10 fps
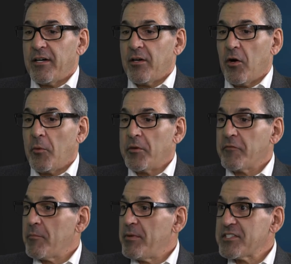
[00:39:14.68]
Open
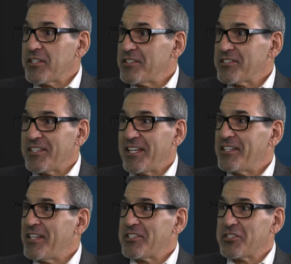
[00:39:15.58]
for business.
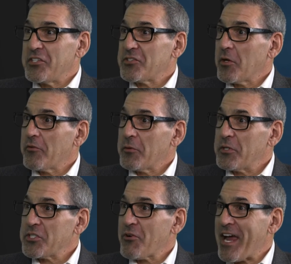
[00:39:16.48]
They see sort of a
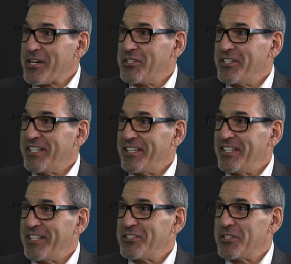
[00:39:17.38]
retraction
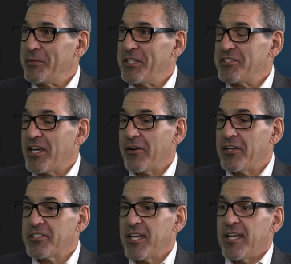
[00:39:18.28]
in some of these
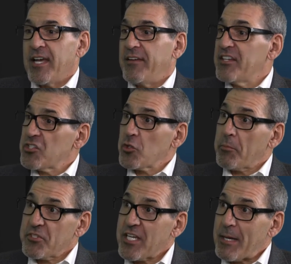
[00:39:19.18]
areas. And this is all
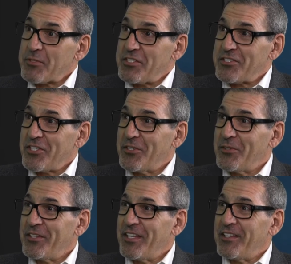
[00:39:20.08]
perception.
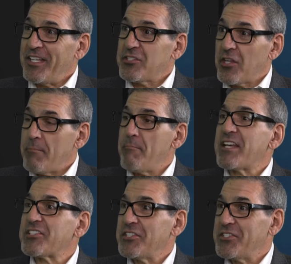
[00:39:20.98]
So these are the
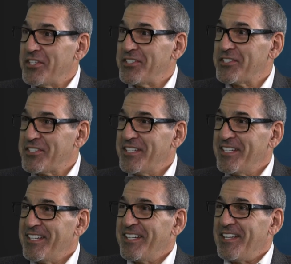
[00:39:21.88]
messages
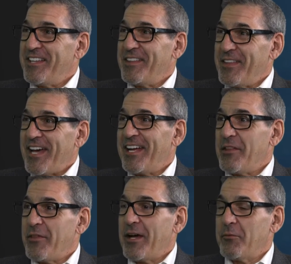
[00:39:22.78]

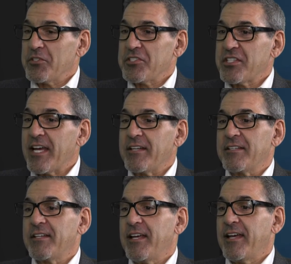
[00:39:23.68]
that were
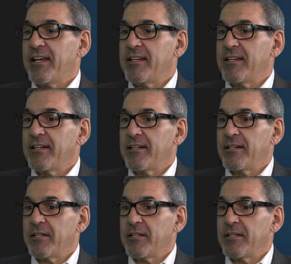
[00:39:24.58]
sent, and